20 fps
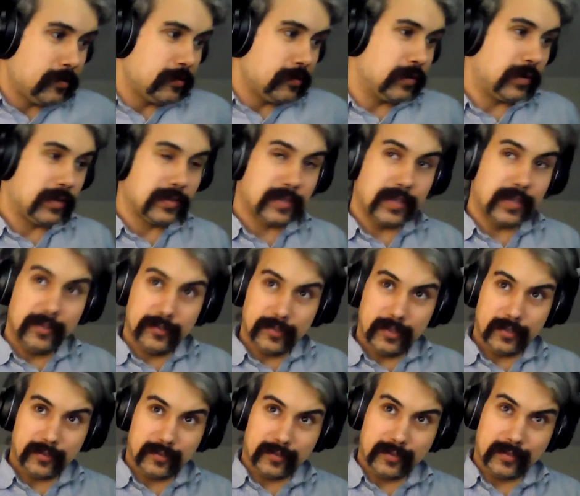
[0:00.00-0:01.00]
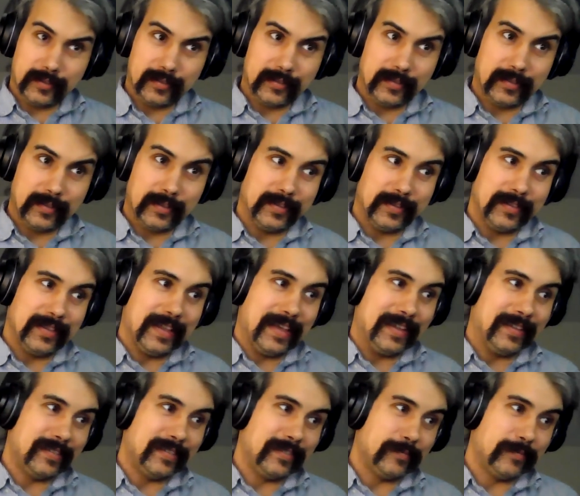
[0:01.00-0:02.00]
real estate in general, it, uh, it,
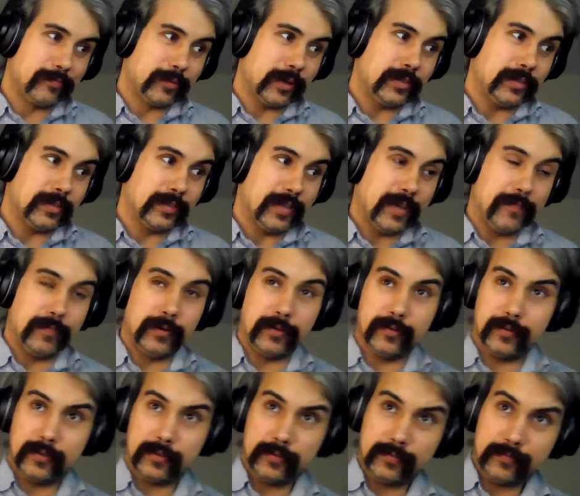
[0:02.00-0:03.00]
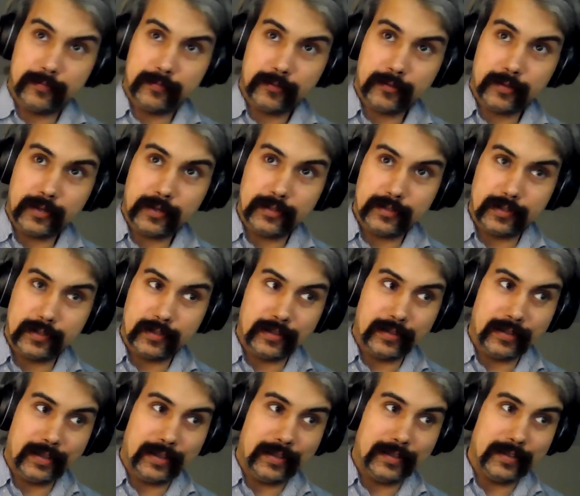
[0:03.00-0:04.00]
uh, prices have been going crazy,
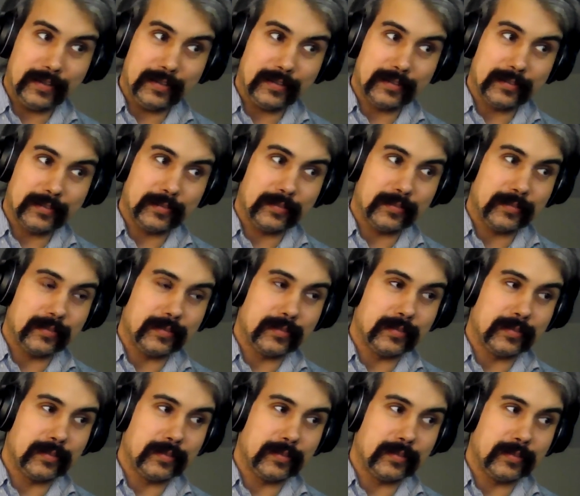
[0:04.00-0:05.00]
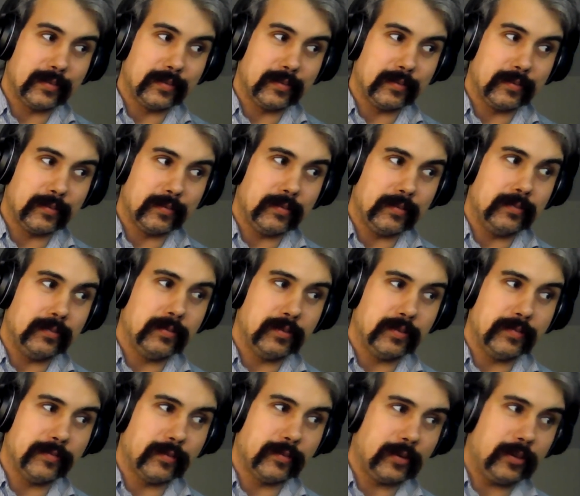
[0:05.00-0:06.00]
and it's
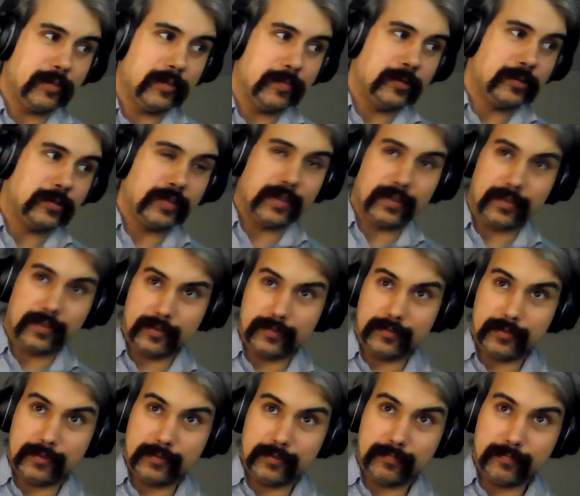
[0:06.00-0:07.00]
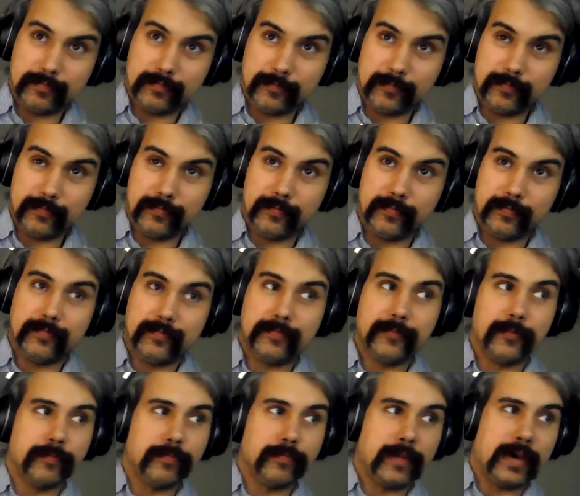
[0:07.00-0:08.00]
funny you mentioned like the the
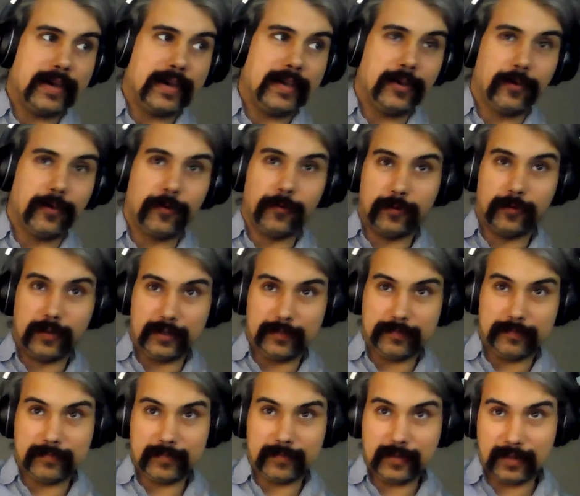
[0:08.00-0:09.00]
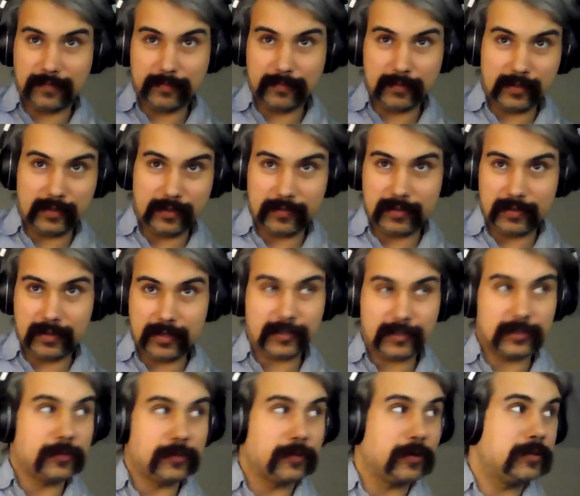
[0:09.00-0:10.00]
buying and holding. I've been living
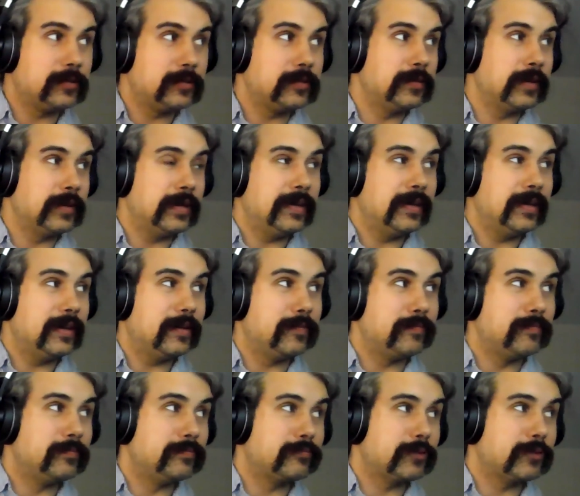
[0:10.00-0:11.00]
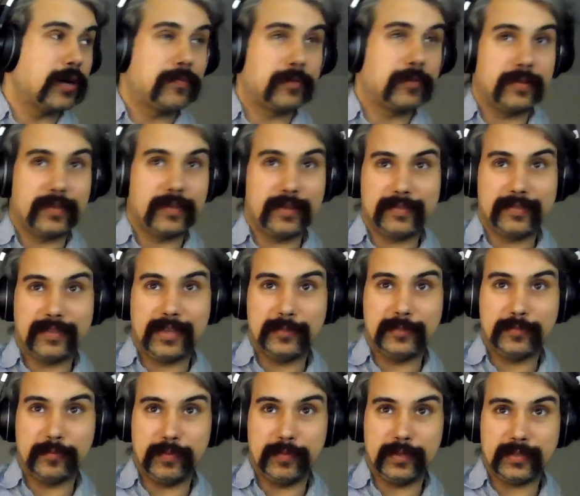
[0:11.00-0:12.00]
next door to a, a property that
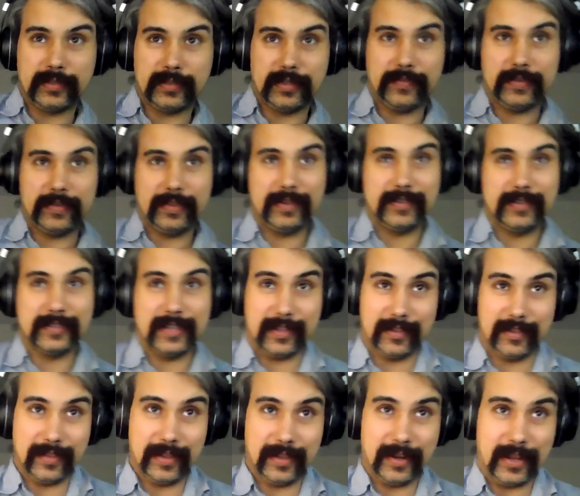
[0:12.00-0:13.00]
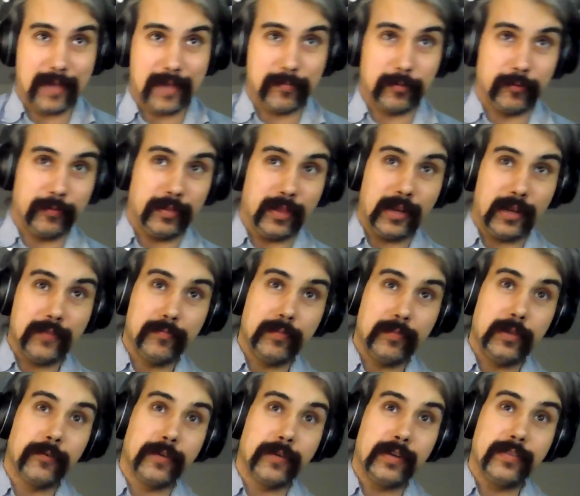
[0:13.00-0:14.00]
has been basically having exactly that happen, with not even
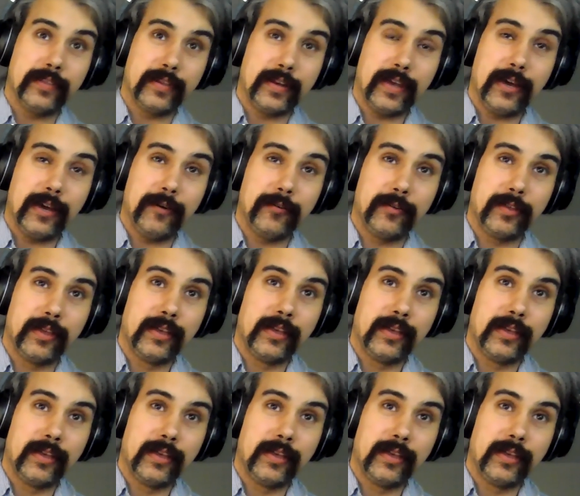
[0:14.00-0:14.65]
being rented out,